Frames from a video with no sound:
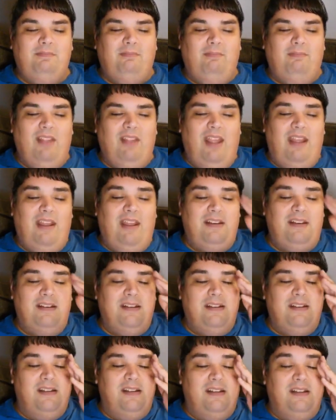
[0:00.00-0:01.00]

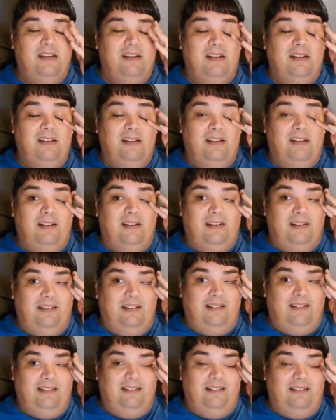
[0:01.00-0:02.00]
And
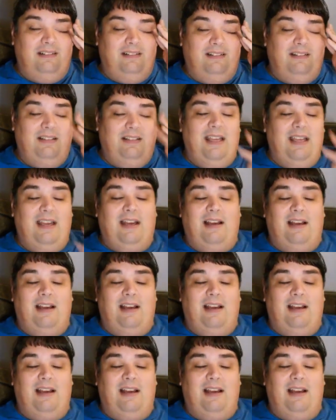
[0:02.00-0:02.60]
yeah,